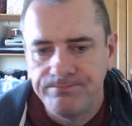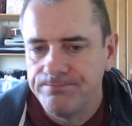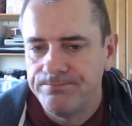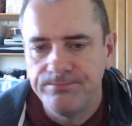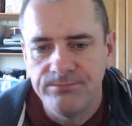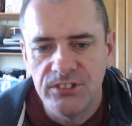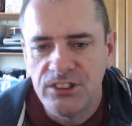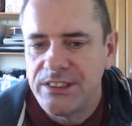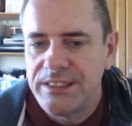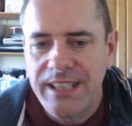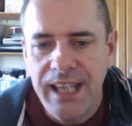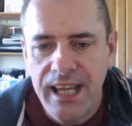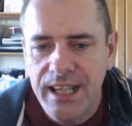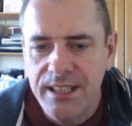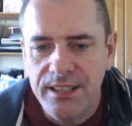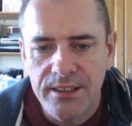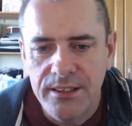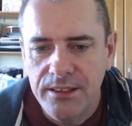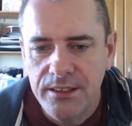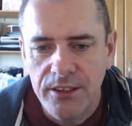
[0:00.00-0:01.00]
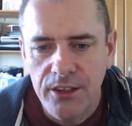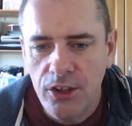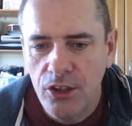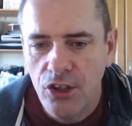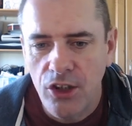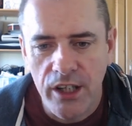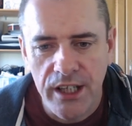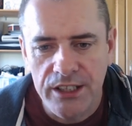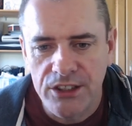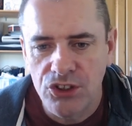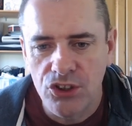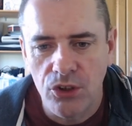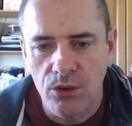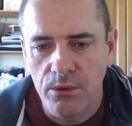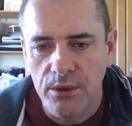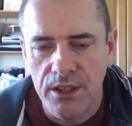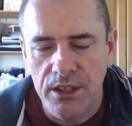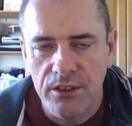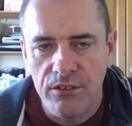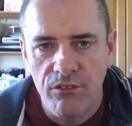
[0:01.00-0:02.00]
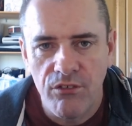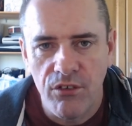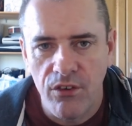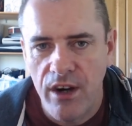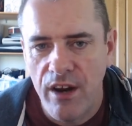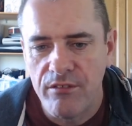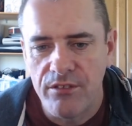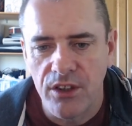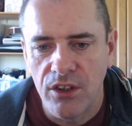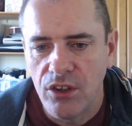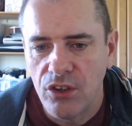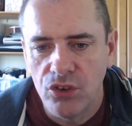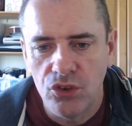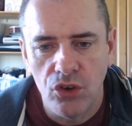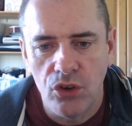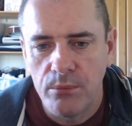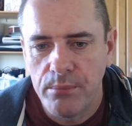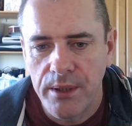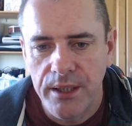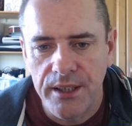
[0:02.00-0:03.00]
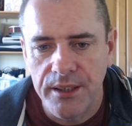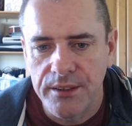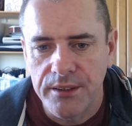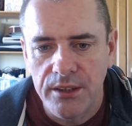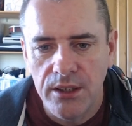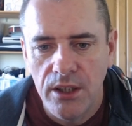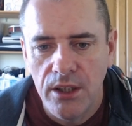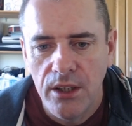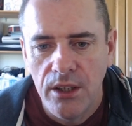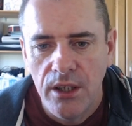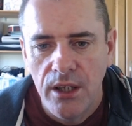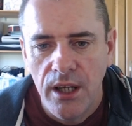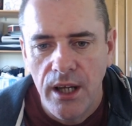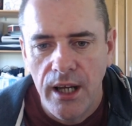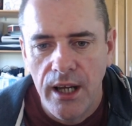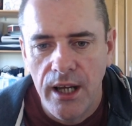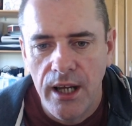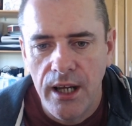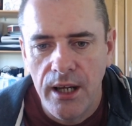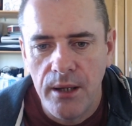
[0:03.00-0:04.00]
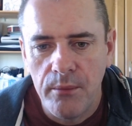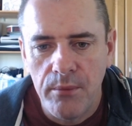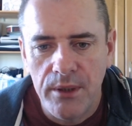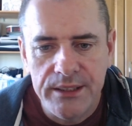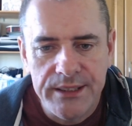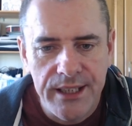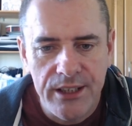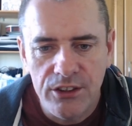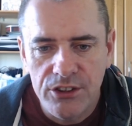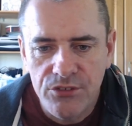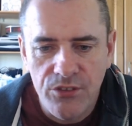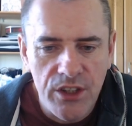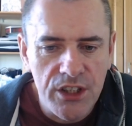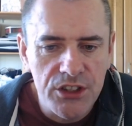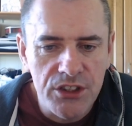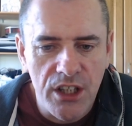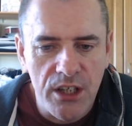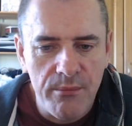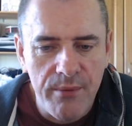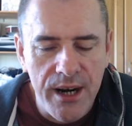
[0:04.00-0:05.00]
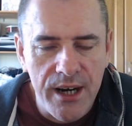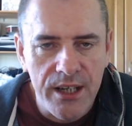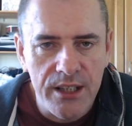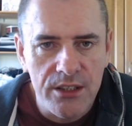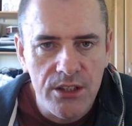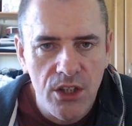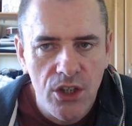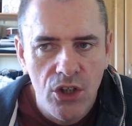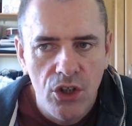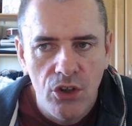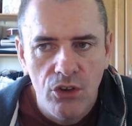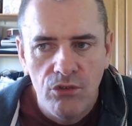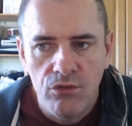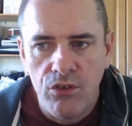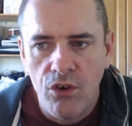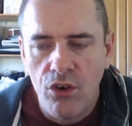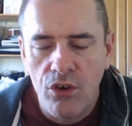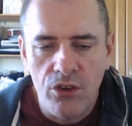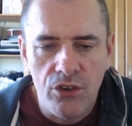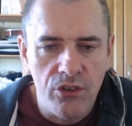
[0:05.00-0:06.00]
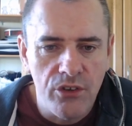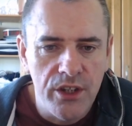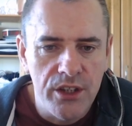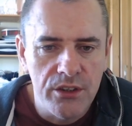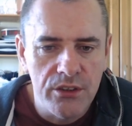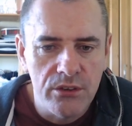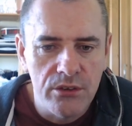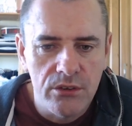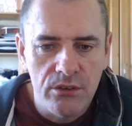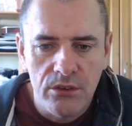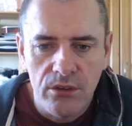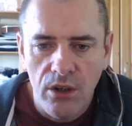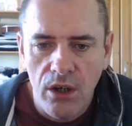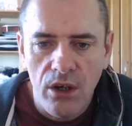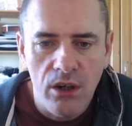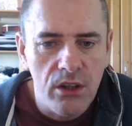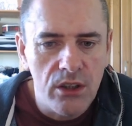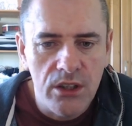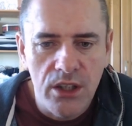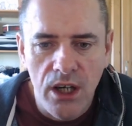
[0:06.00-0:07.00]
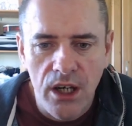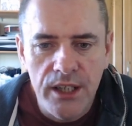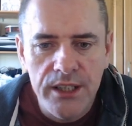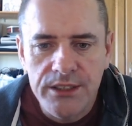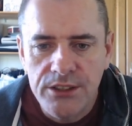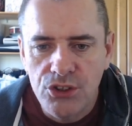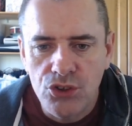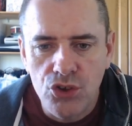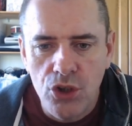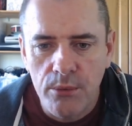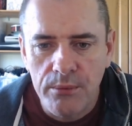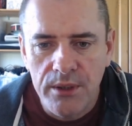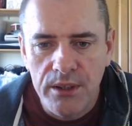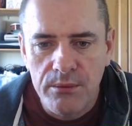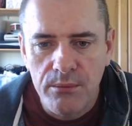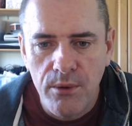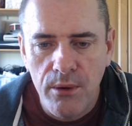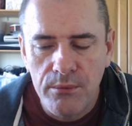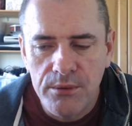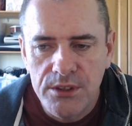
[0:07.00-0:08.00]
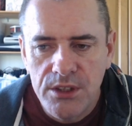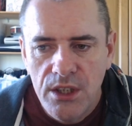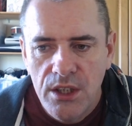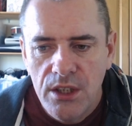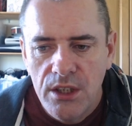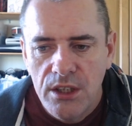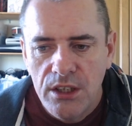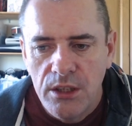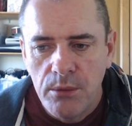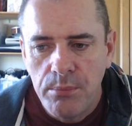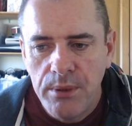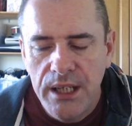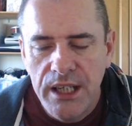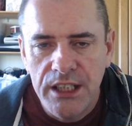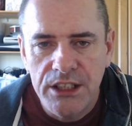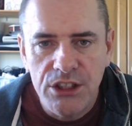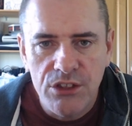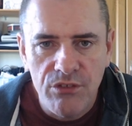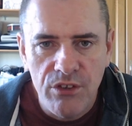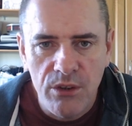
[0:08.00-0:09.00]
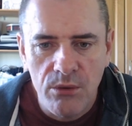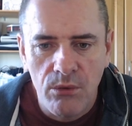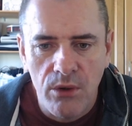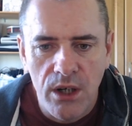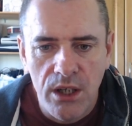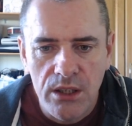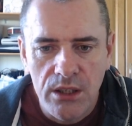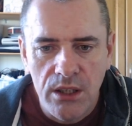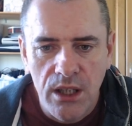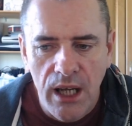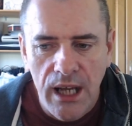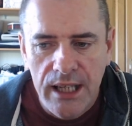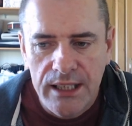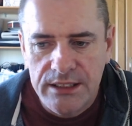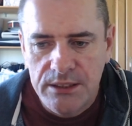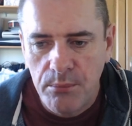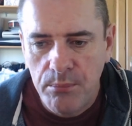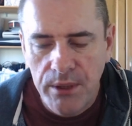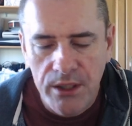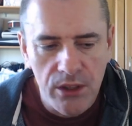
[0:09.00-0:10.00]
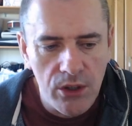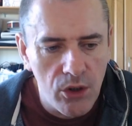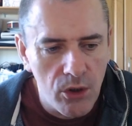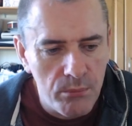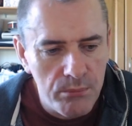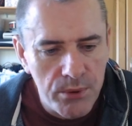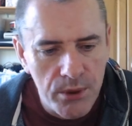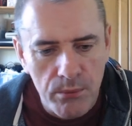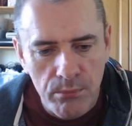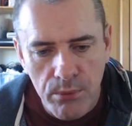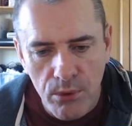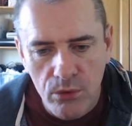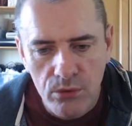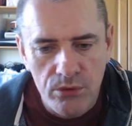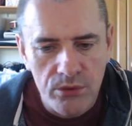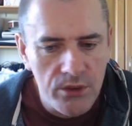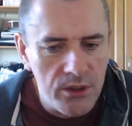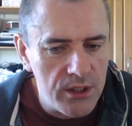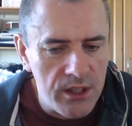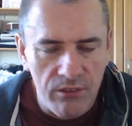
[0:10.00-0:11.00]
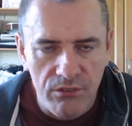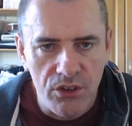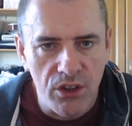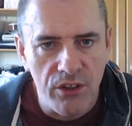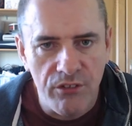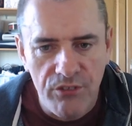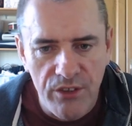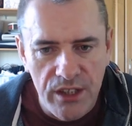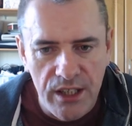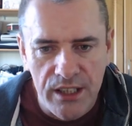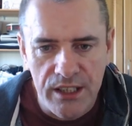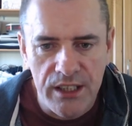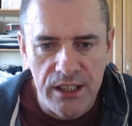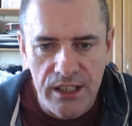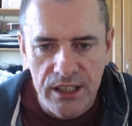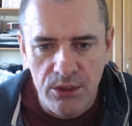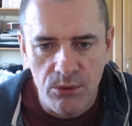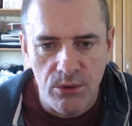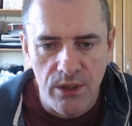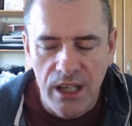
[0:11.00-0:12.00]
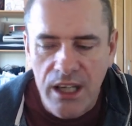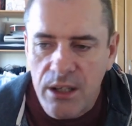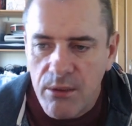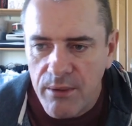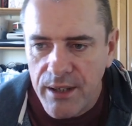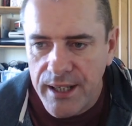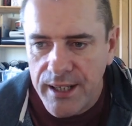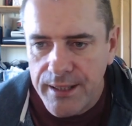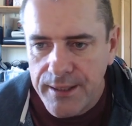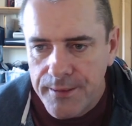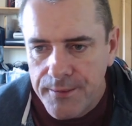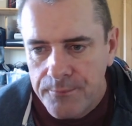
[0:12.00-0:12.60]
It's dead. You're going to get stuck with it forever. Don't buy it. Mondeo's finished on the market. Ford are in all kinds of trouble at the moment. The PHEV one has a big lump in the boot. You're never going to fit anything into it anyway.